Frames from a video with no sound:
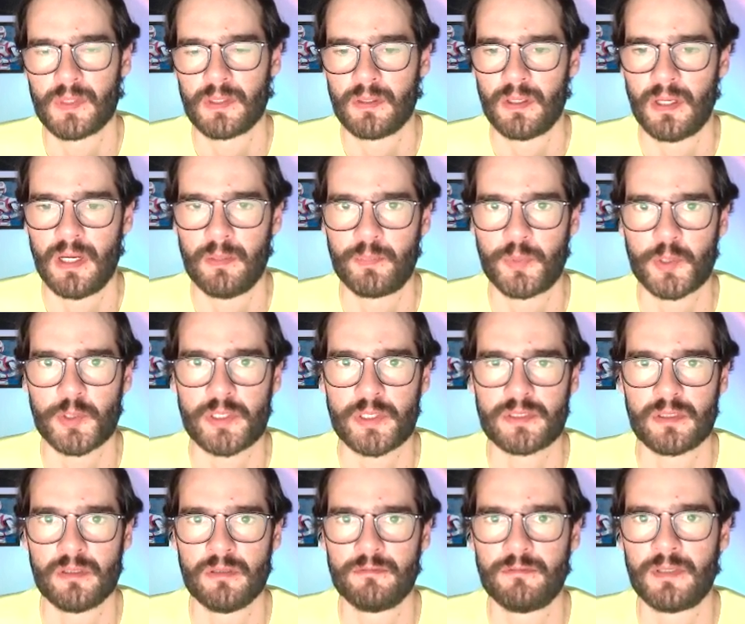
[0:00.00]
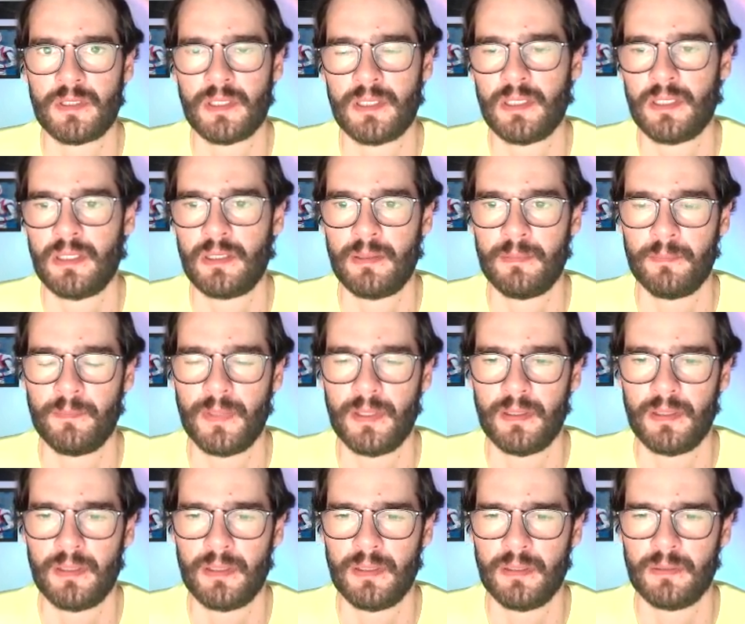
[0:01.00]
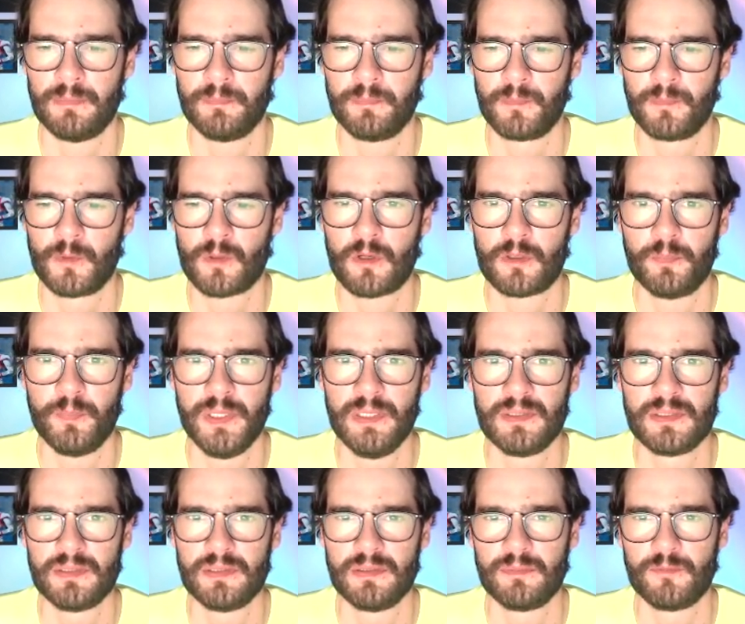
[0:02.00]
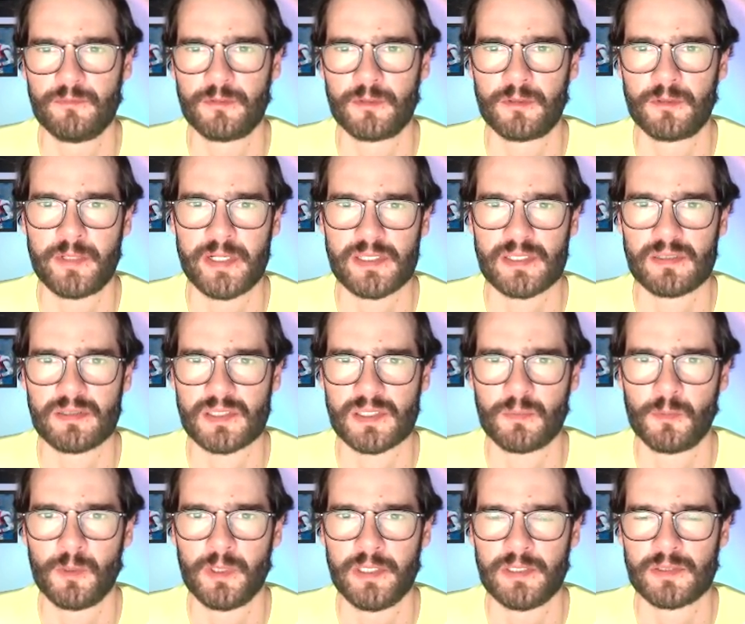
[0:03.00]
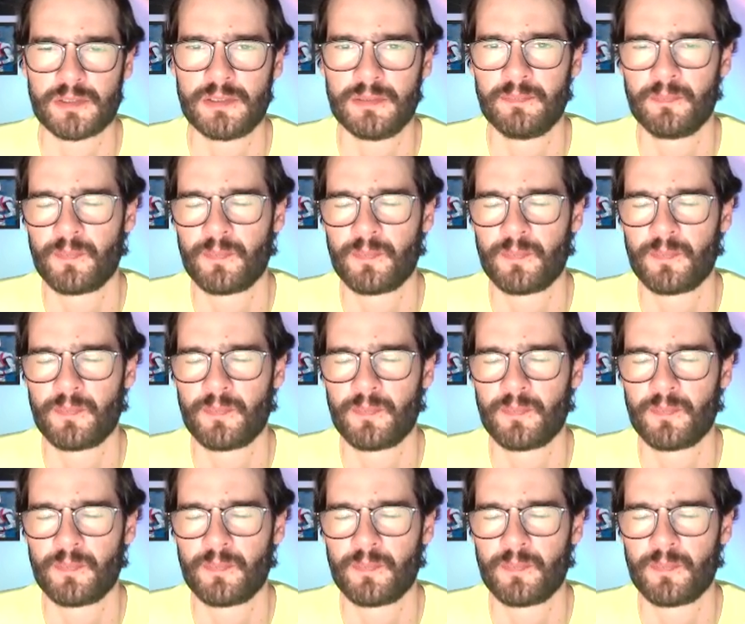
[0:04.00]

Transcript: a project of a, a cockpit for racing simulator.